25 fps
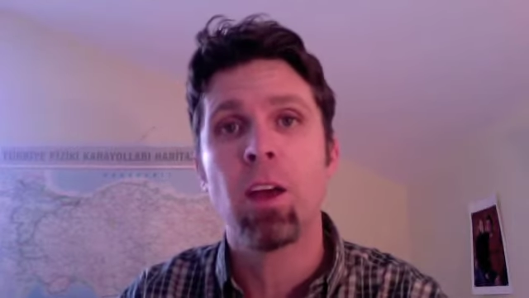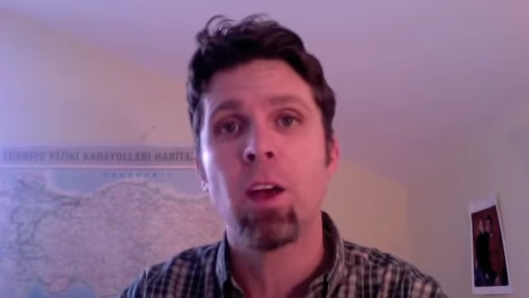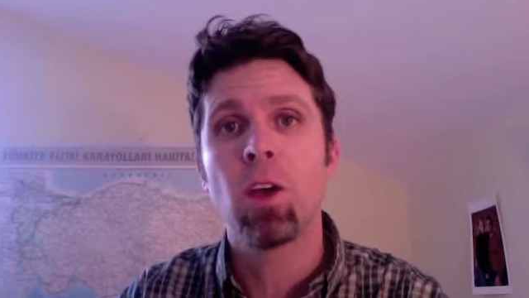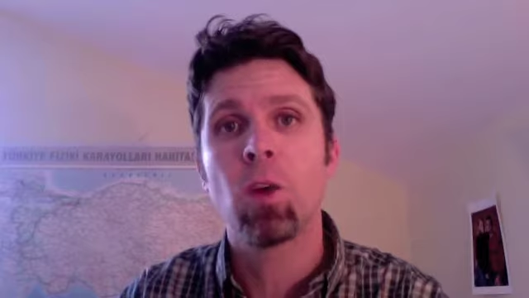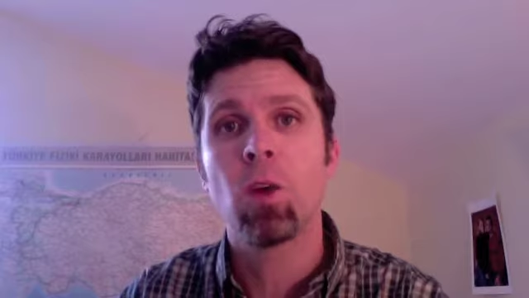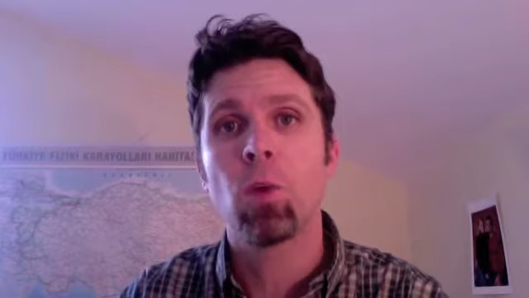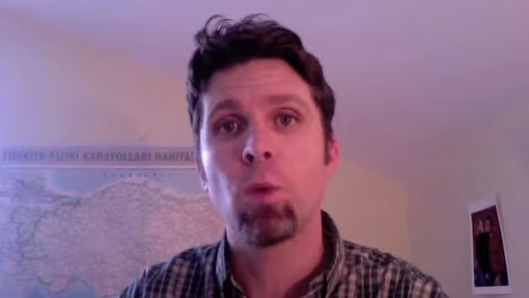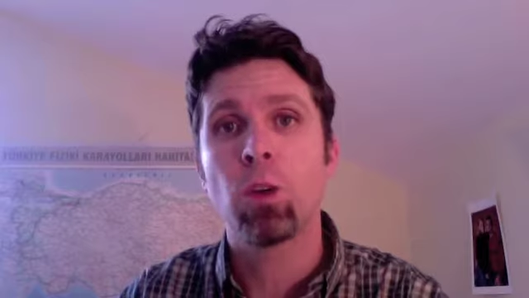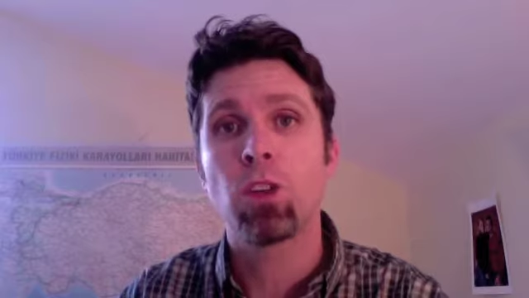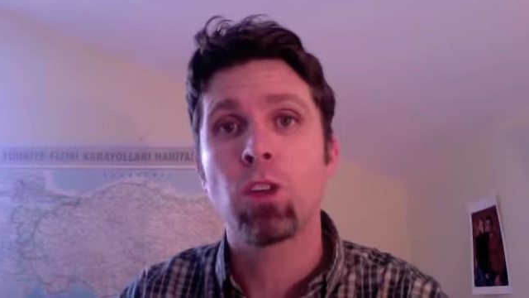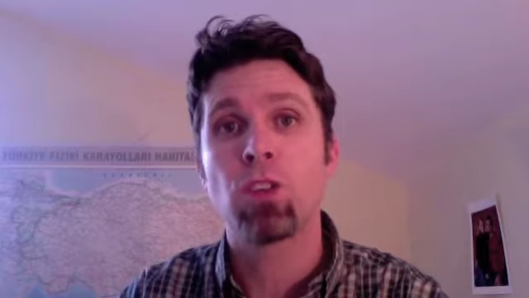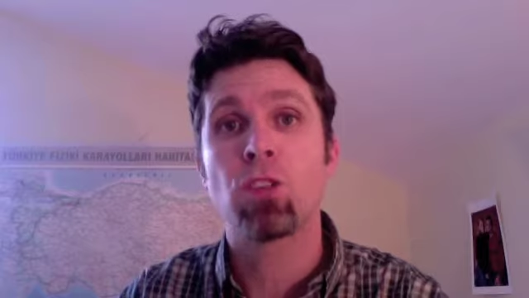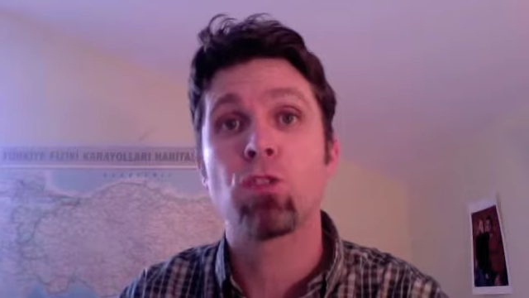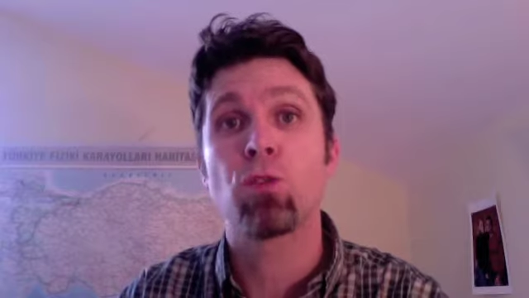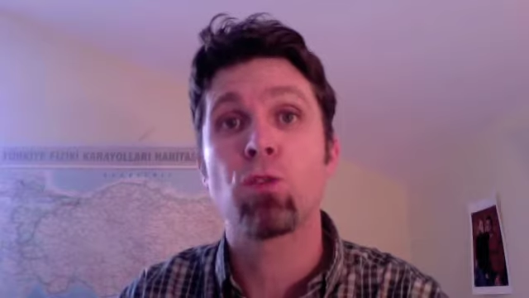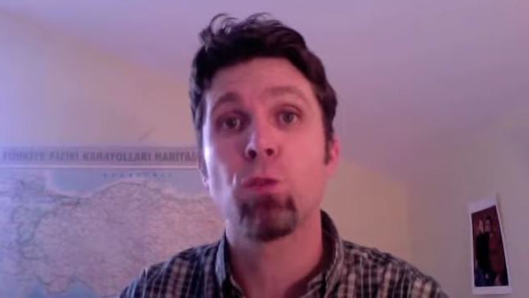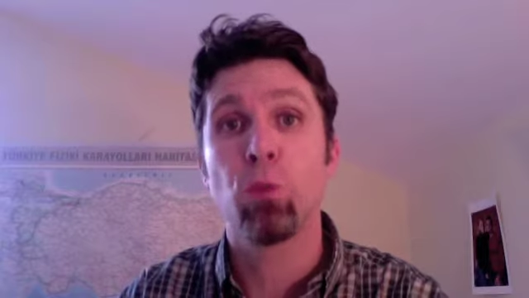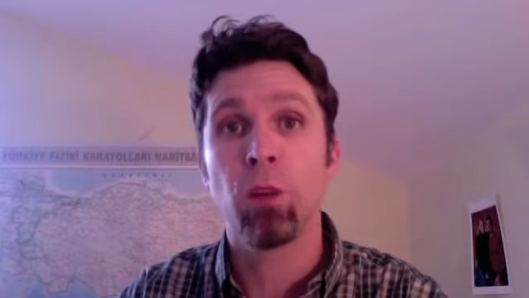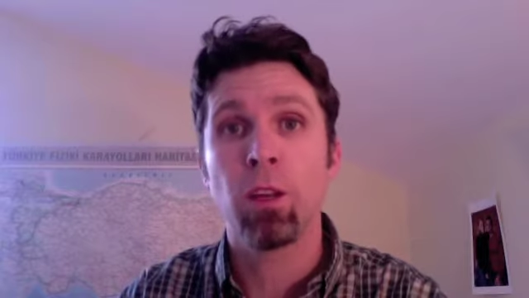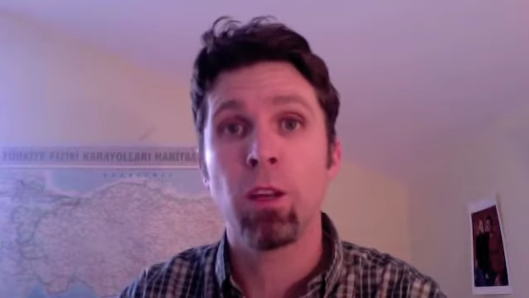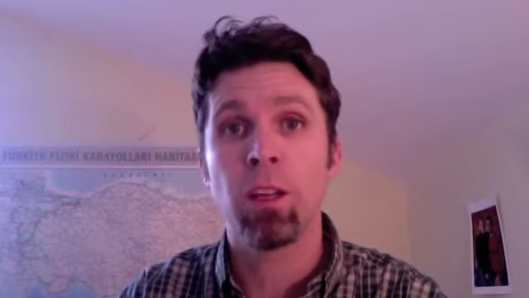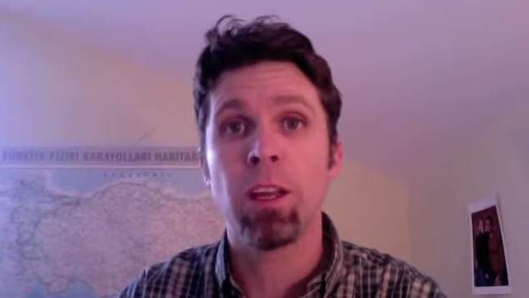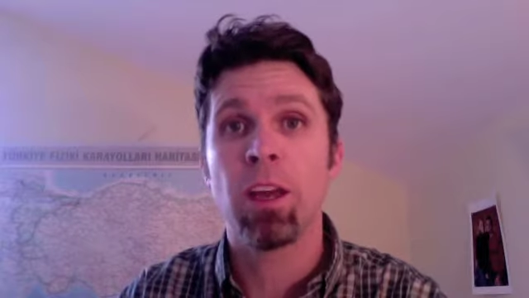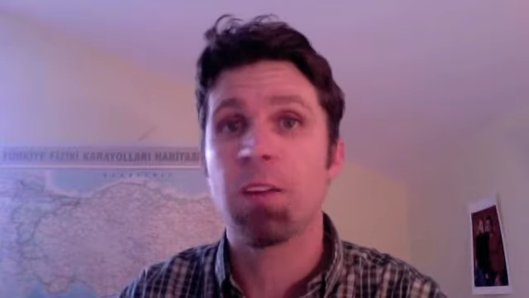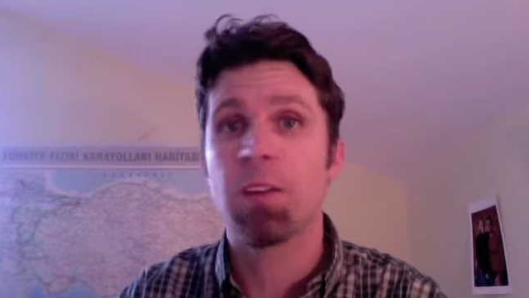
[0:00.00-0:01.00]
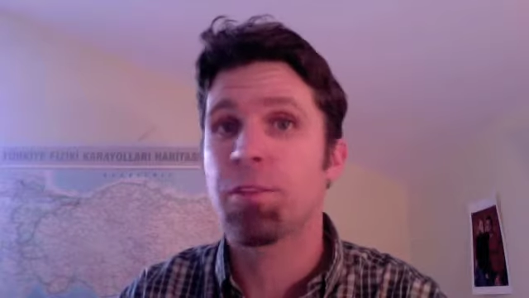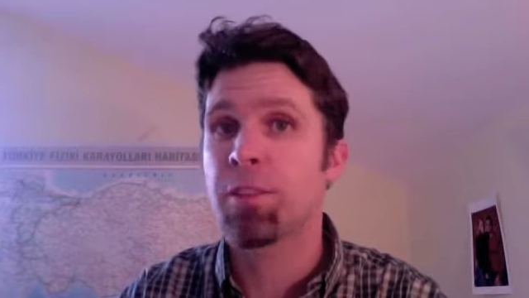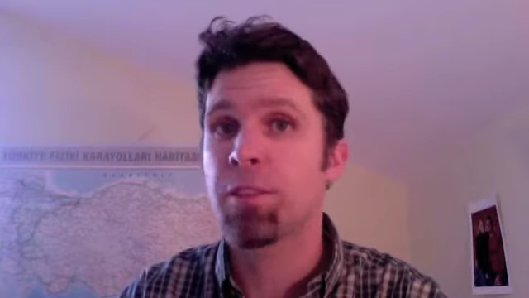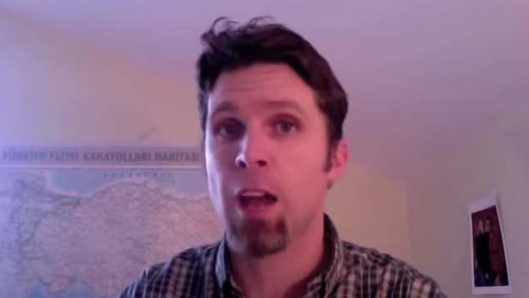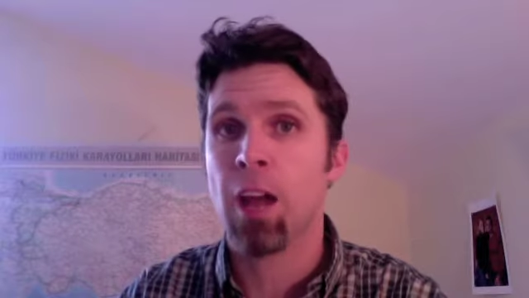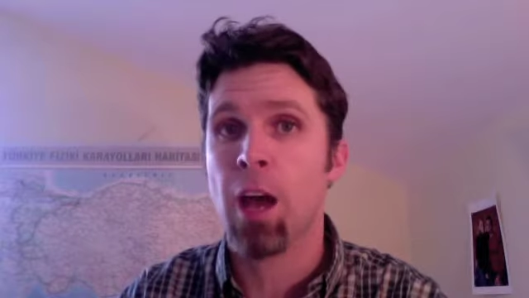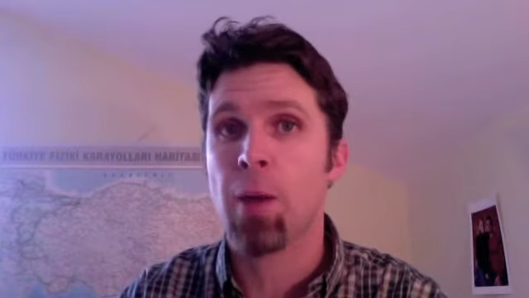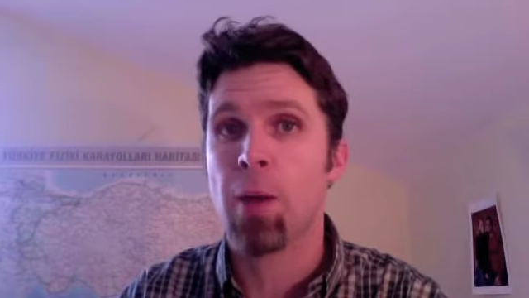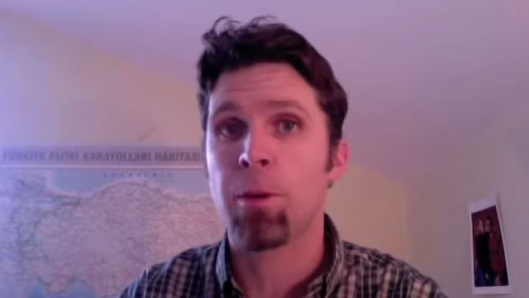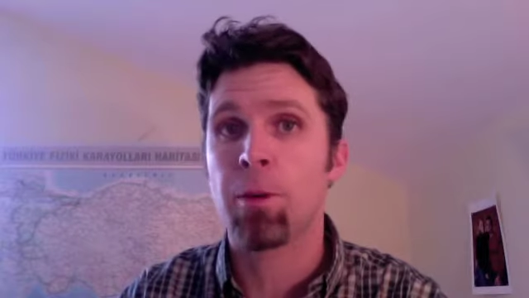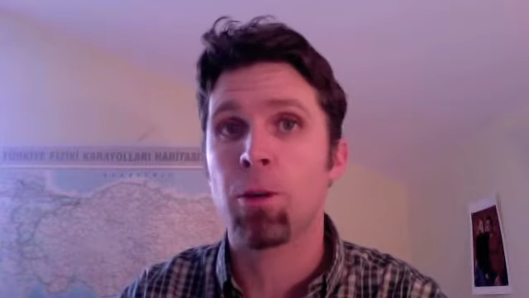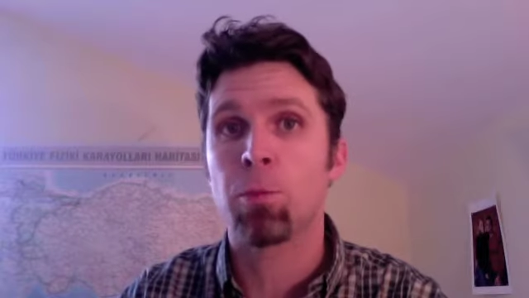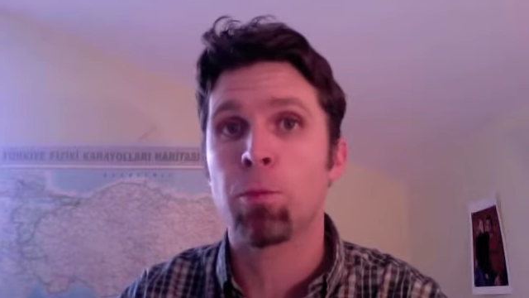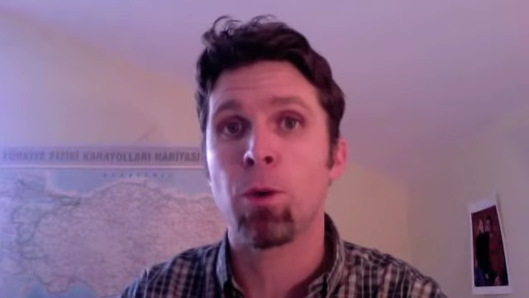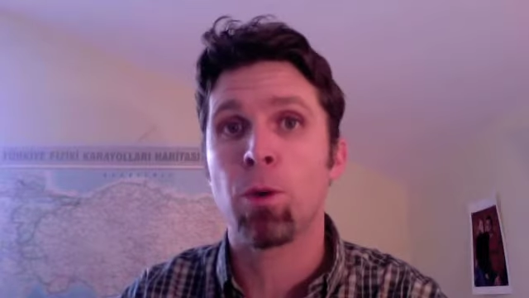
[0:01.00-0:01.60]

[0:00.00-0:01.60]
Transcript: which is really a phenomenal